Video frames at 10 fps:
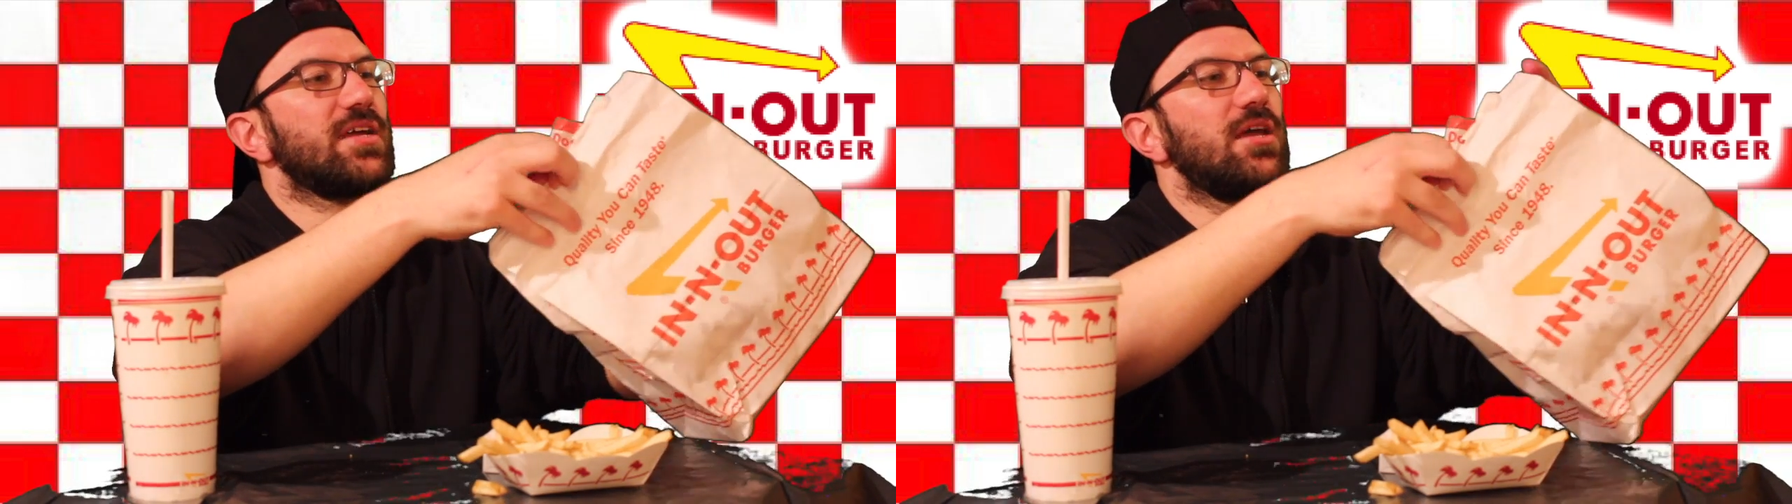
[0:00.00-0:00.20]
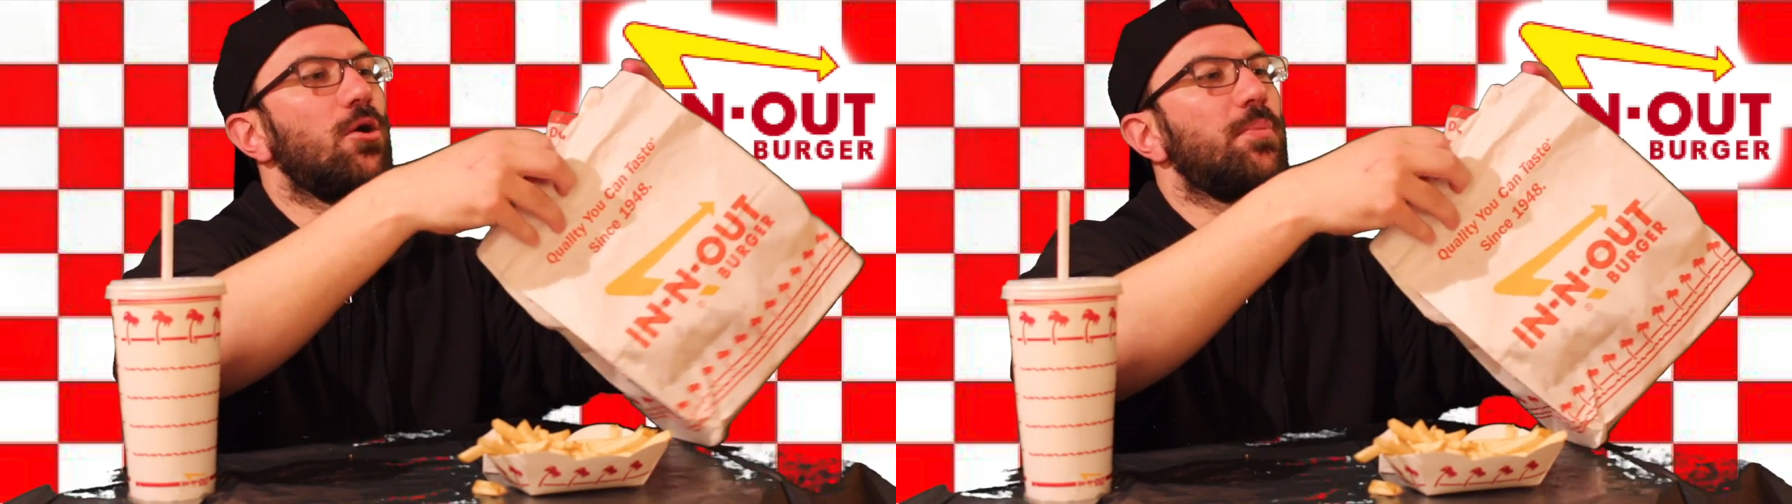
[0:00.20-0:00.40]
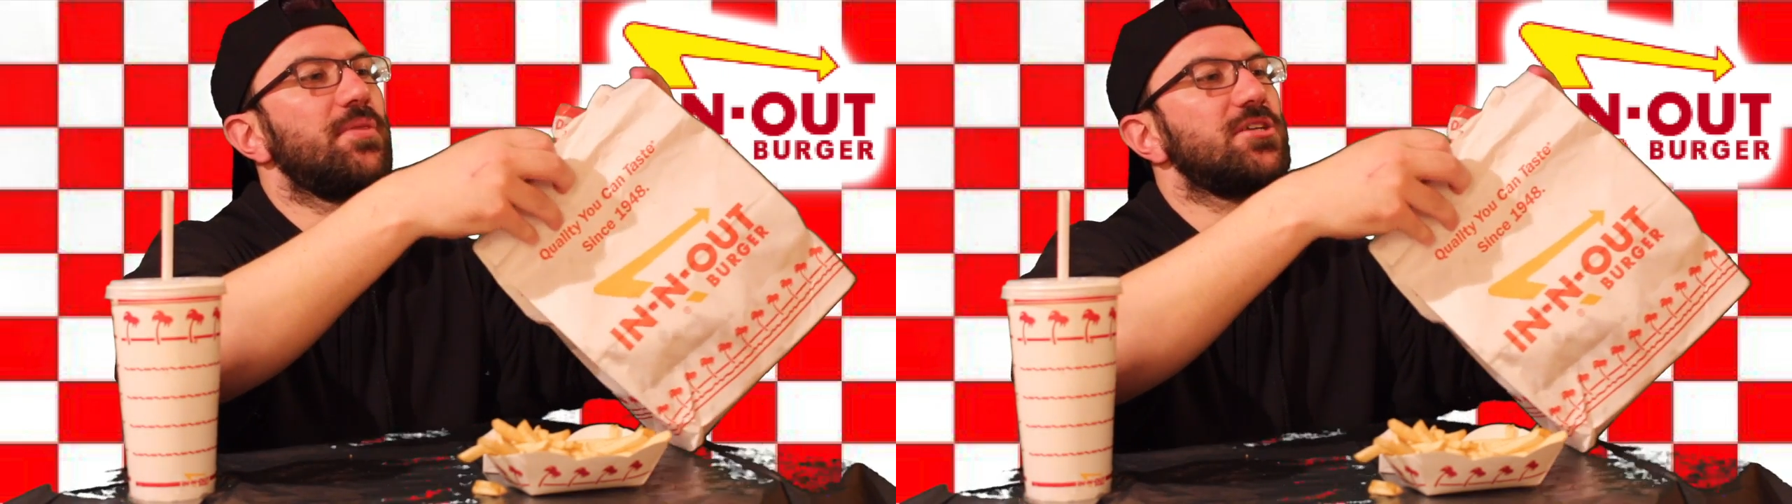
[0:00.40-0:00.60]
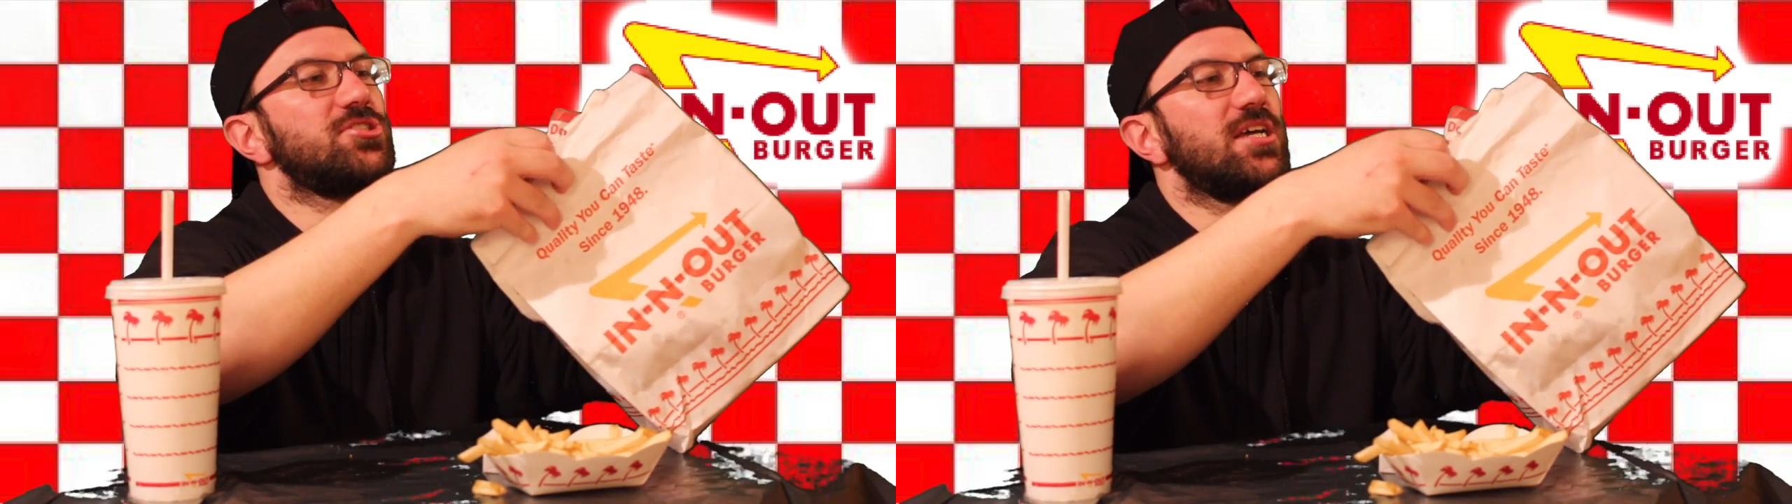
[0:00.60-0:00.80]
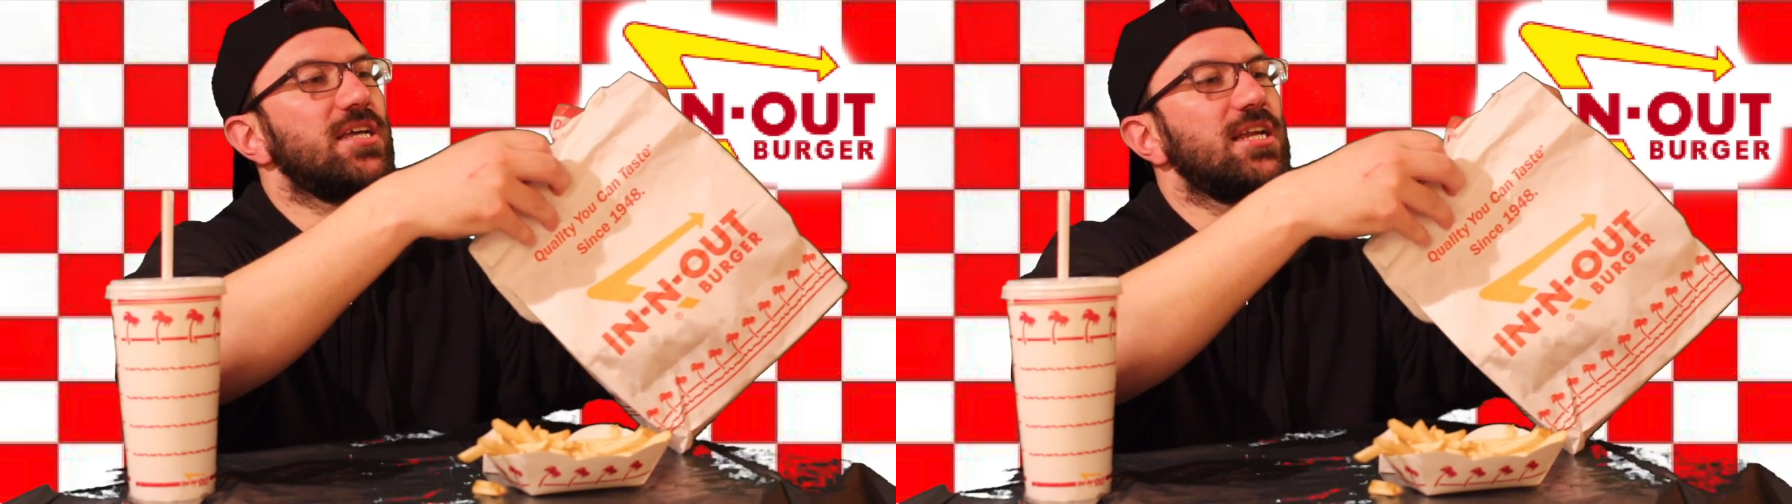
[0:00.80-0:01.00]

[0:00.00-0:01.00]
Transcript: can open this shit.